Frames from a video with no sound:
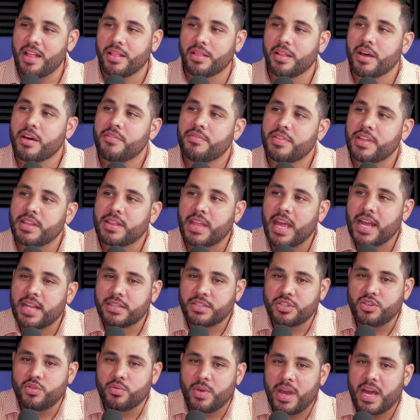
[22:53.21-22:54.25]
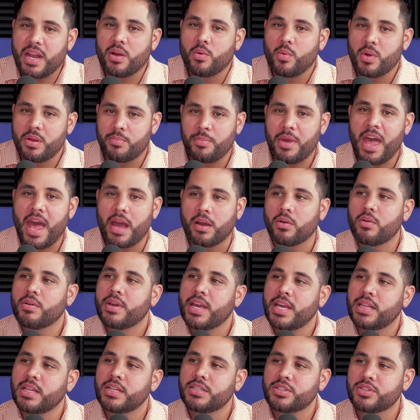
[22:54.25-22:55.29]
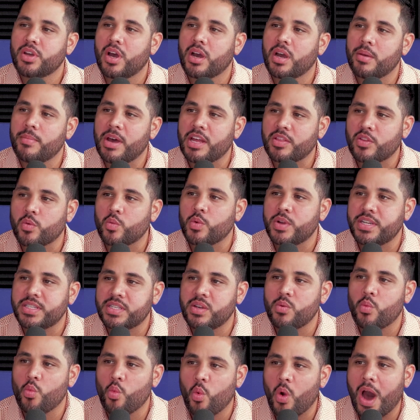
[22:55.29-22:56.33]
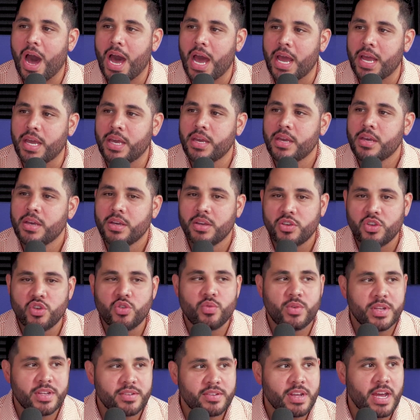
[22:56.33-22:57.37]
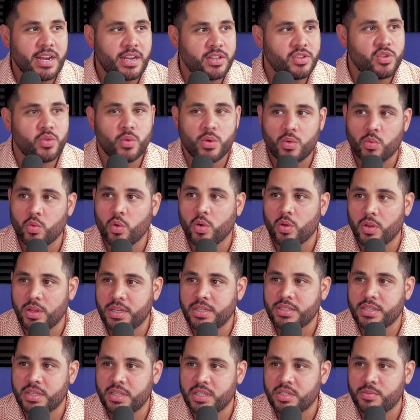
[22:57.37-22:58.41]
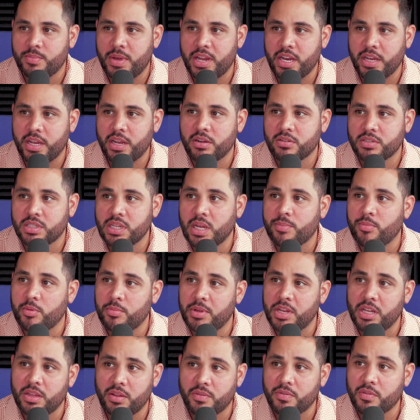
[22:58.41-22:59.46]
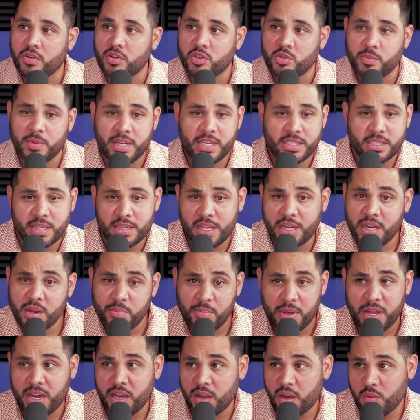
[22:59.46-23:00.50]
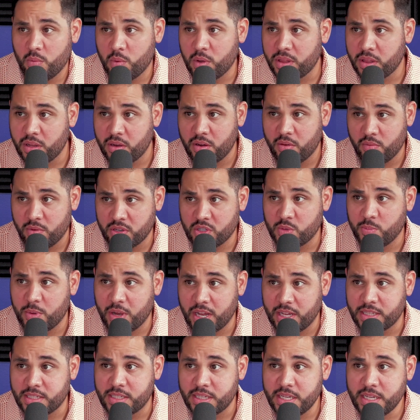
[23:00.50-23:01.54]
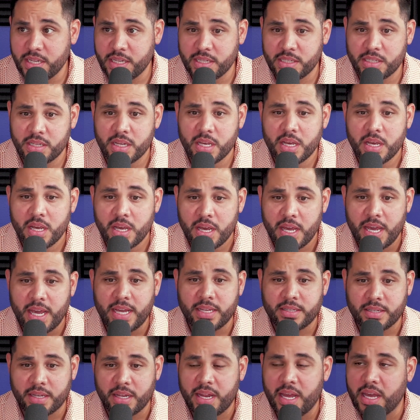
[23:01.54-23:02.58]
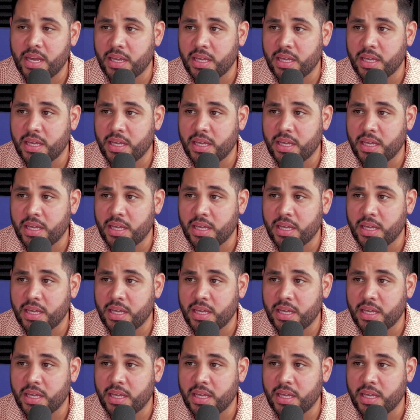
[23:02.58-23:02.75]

love that you kind of went back. Okay, let's talk about the reason why you decided to enroll into this Medicare supplement in the first place. And then depending on what their response is, it's going to